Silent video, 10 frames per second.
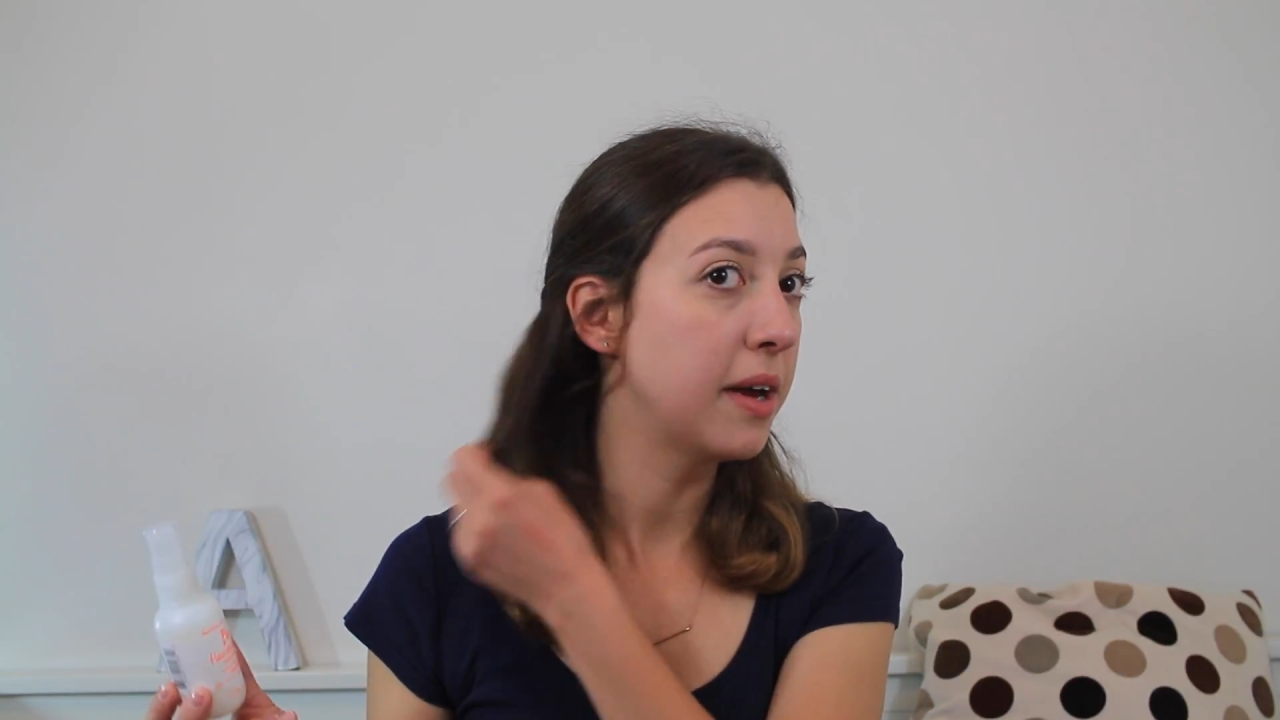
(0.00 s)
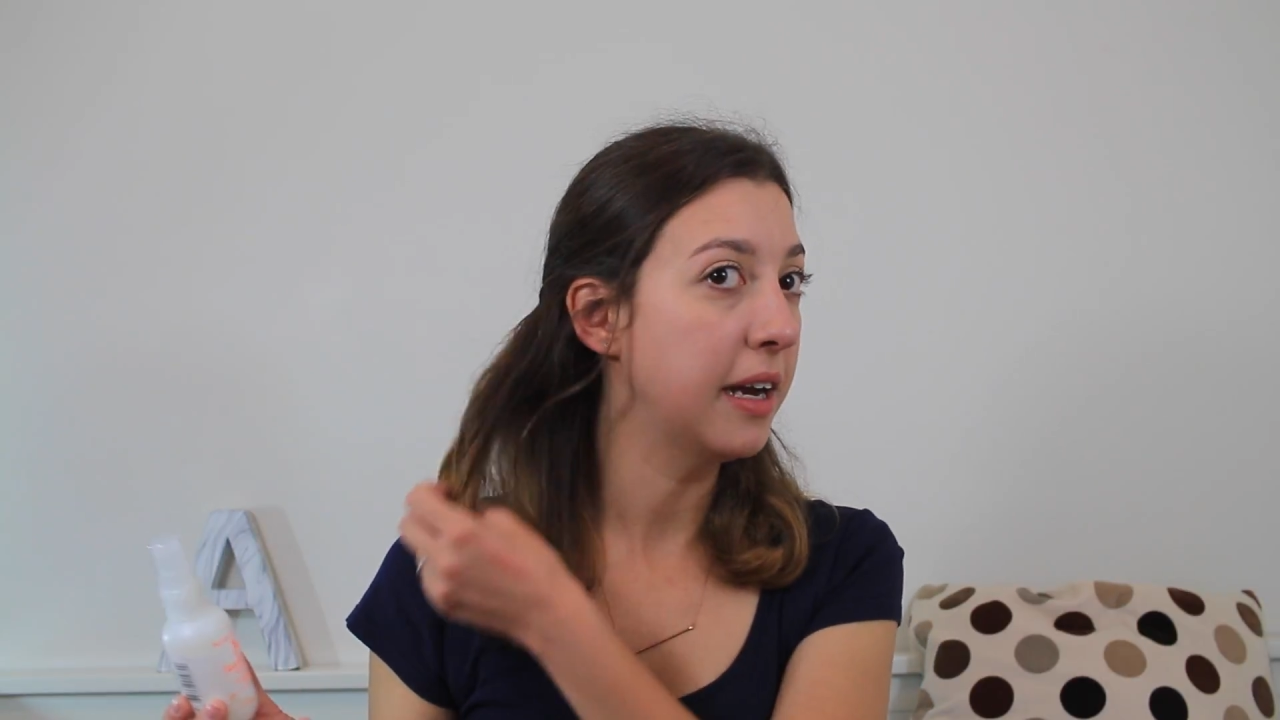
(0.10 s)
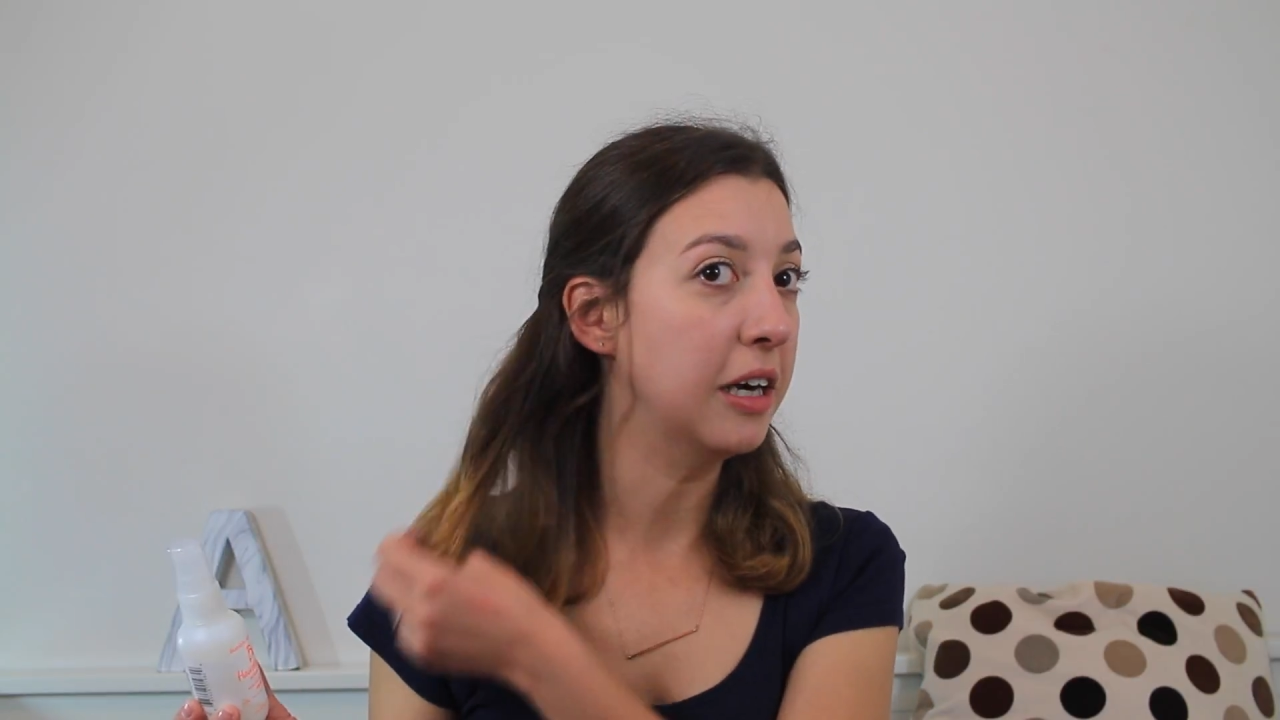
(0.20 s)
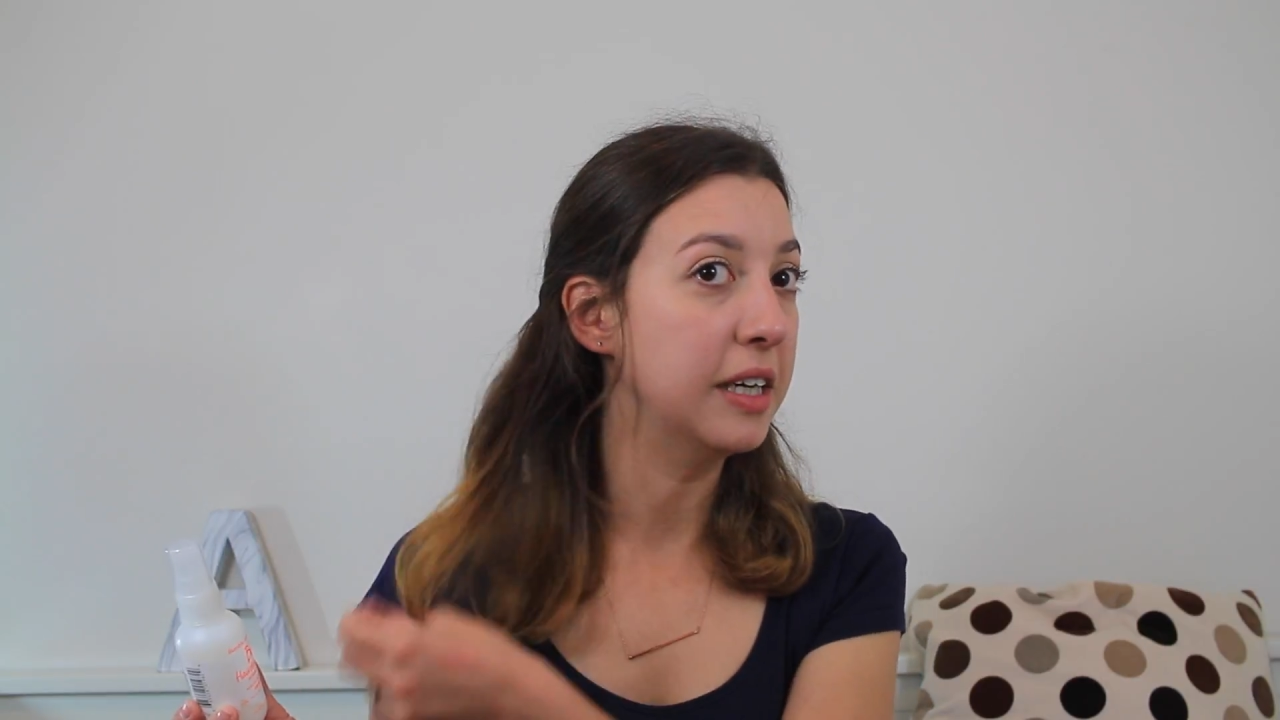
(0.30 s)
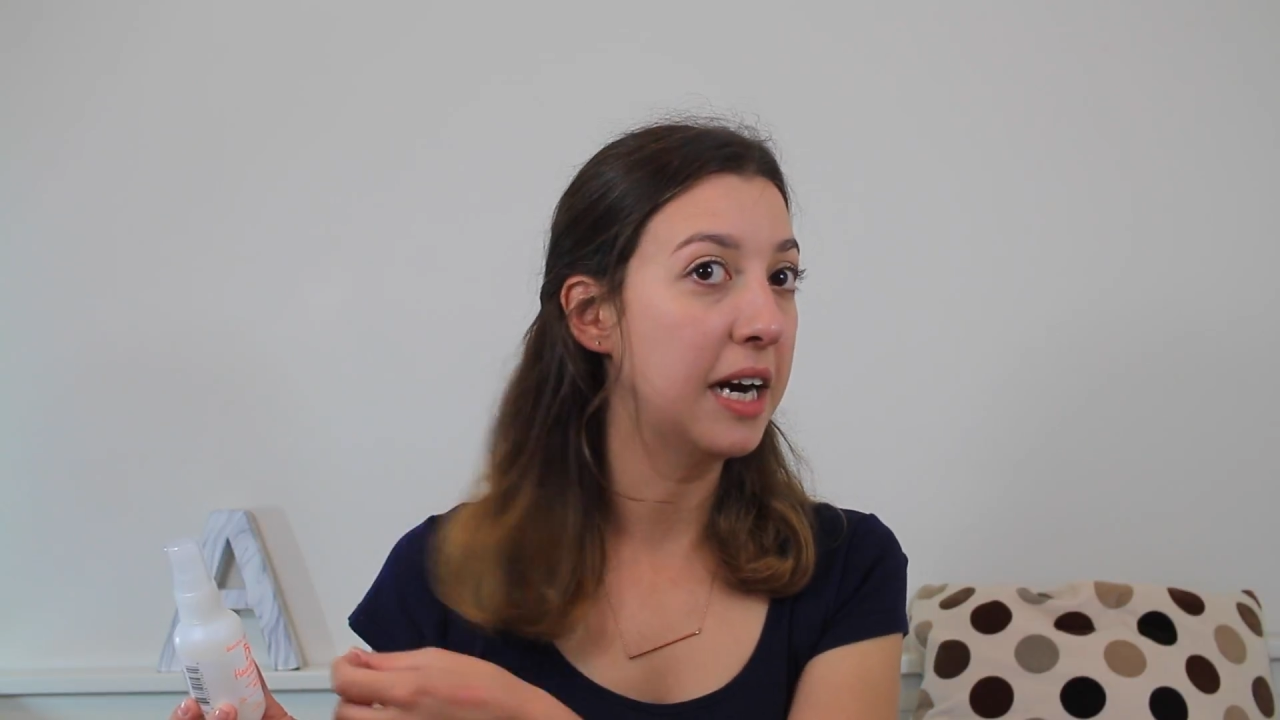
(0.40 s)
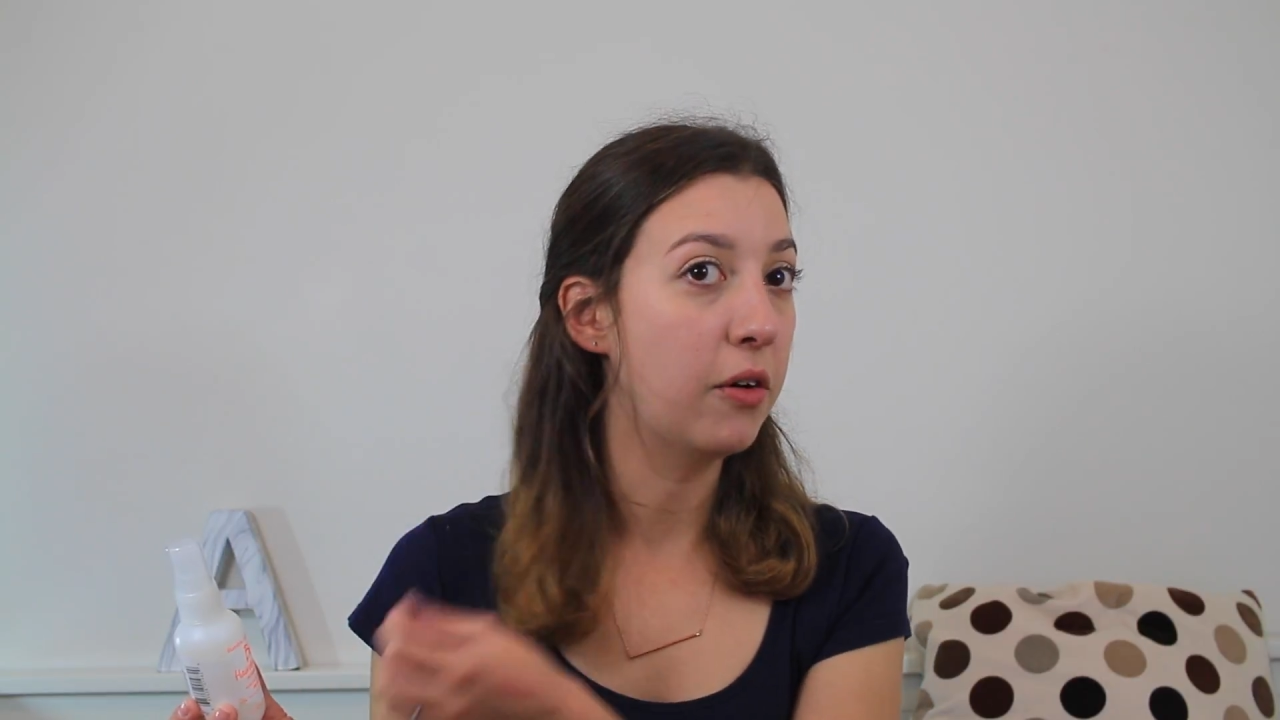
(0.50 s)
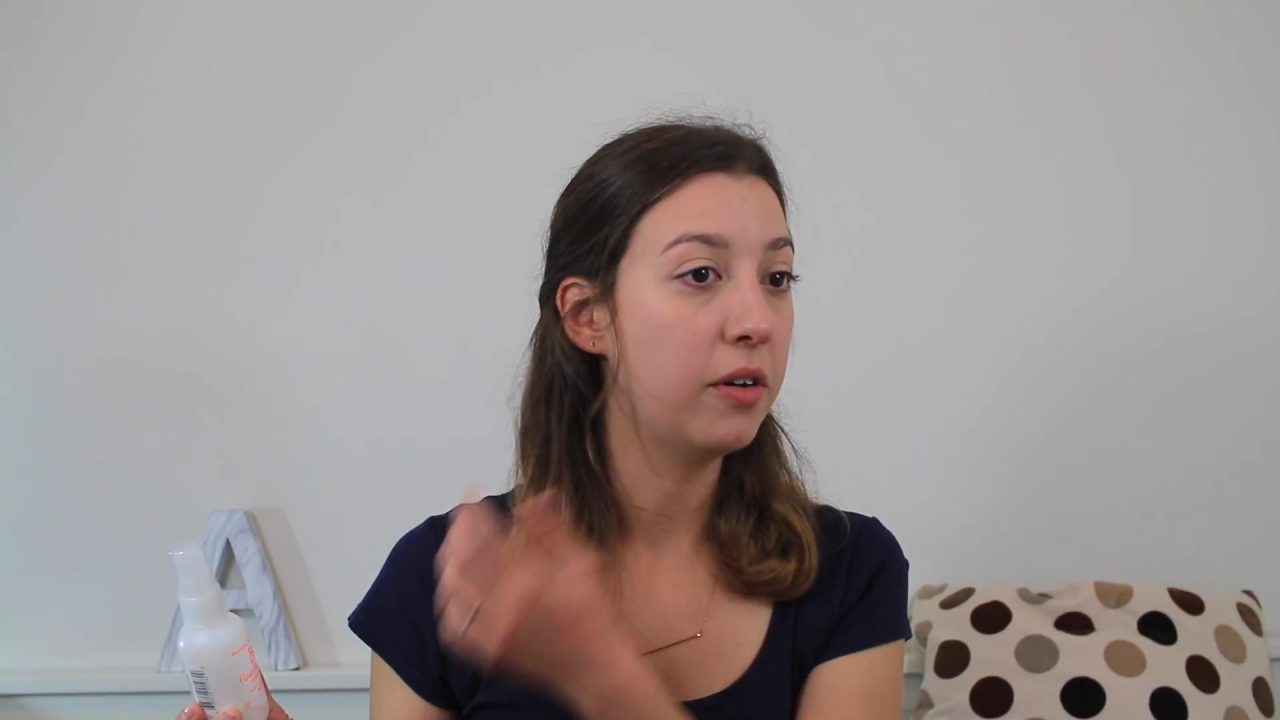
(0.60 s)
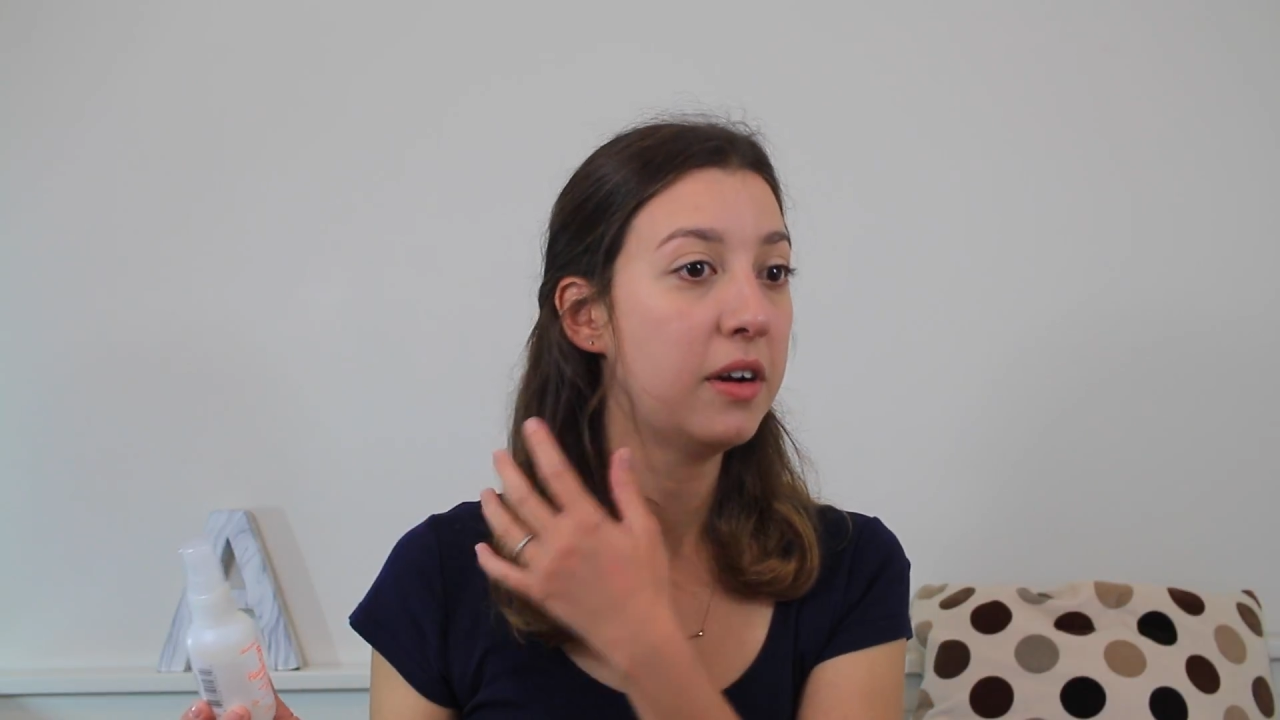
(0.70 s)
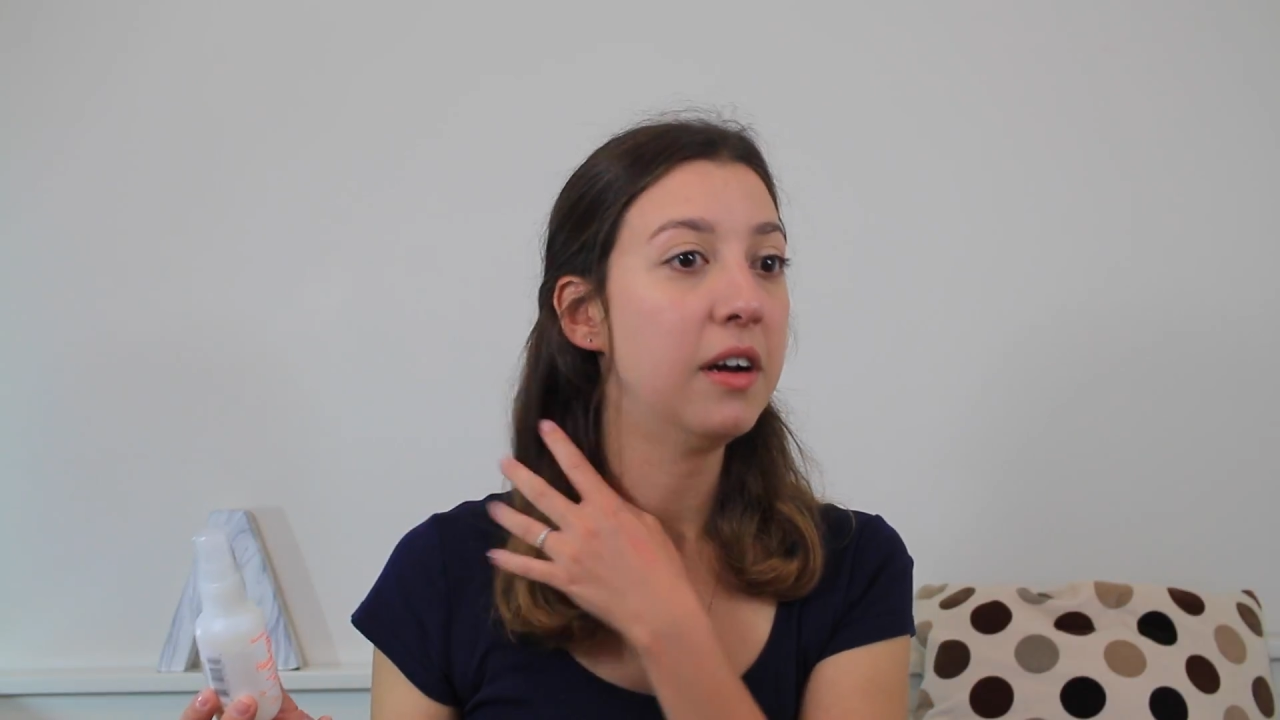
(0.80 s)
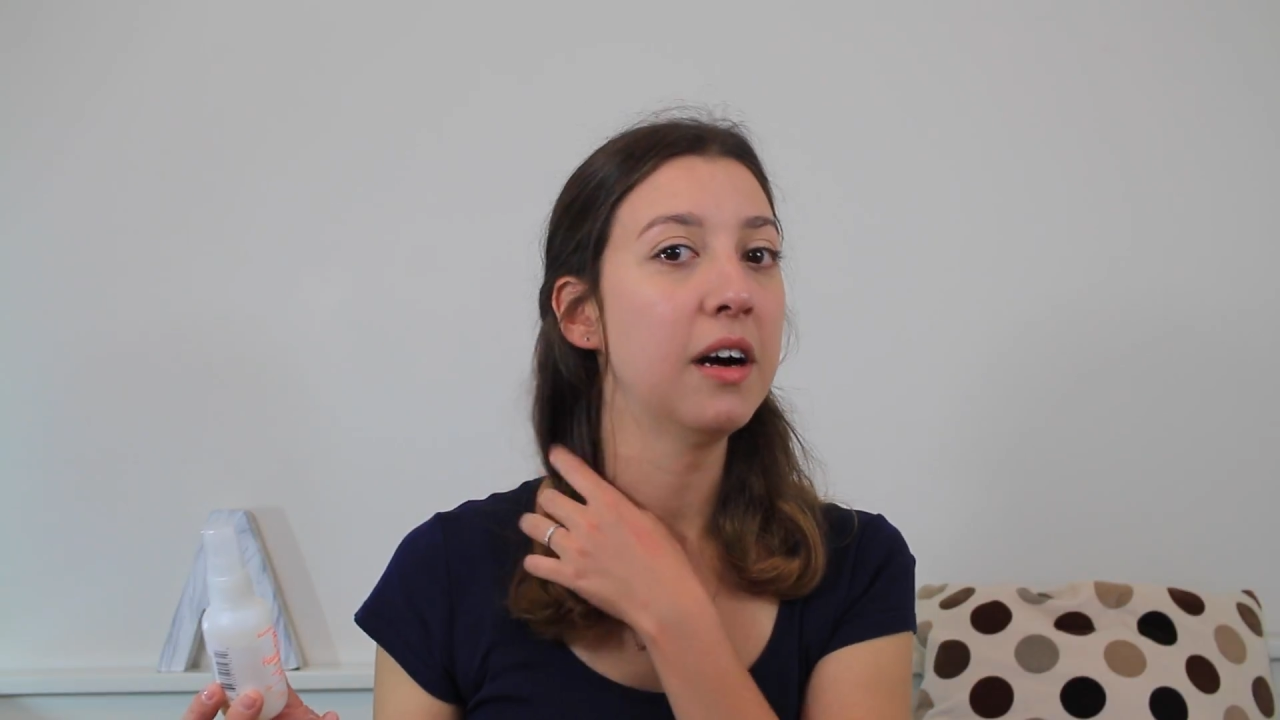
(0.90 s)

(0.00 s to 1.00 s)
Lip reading: hair down.